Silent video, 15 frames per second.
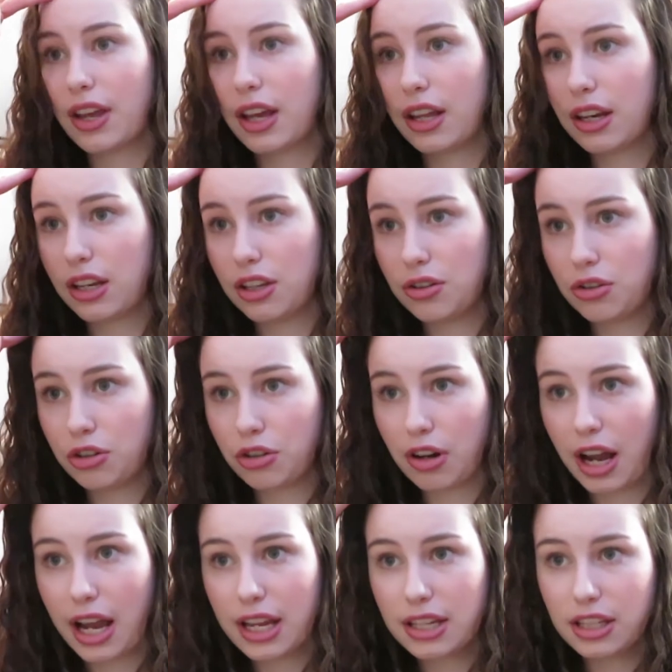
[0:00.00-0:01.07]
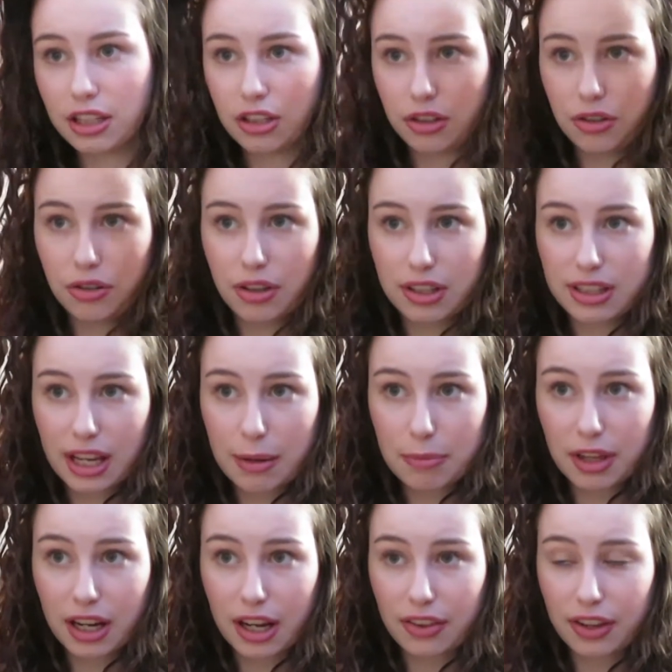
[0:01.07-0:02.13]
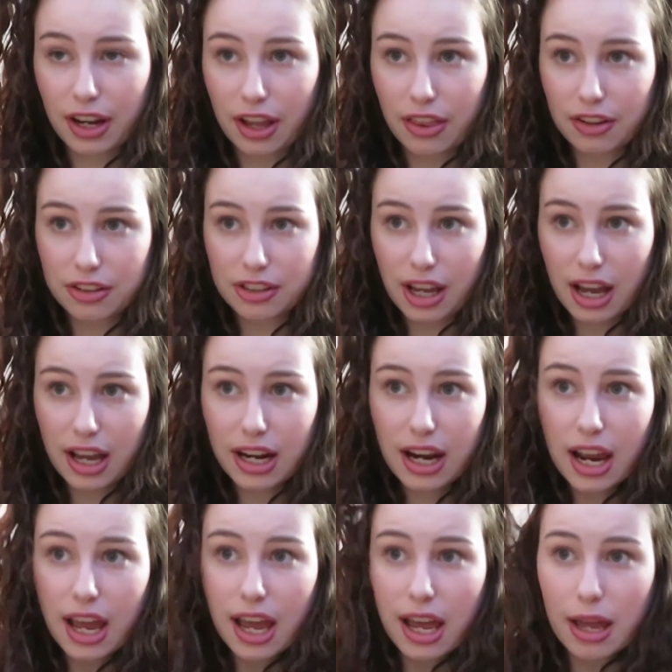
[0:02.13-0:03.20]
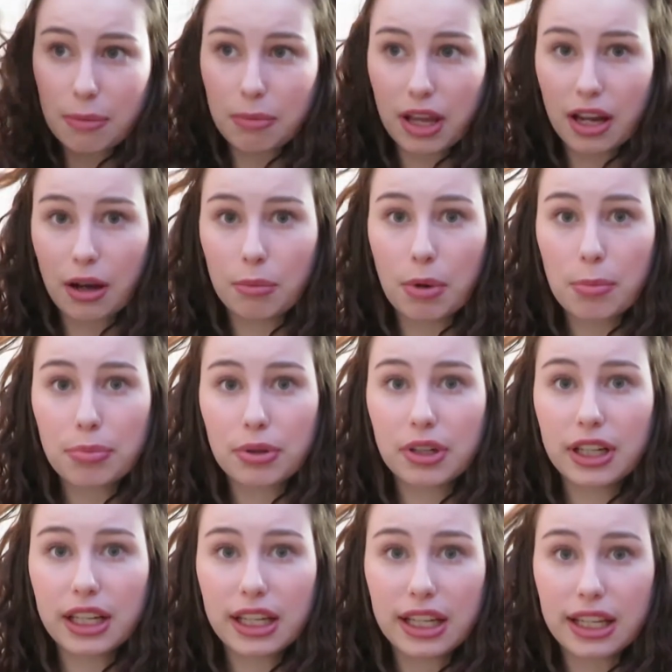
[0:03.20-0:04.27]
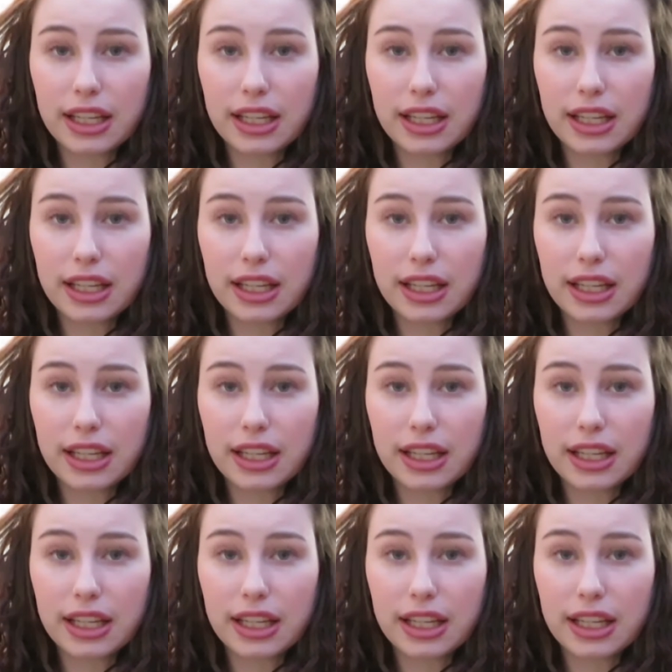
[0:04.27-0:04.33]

then you try to do the same thing on the other side and make them pretty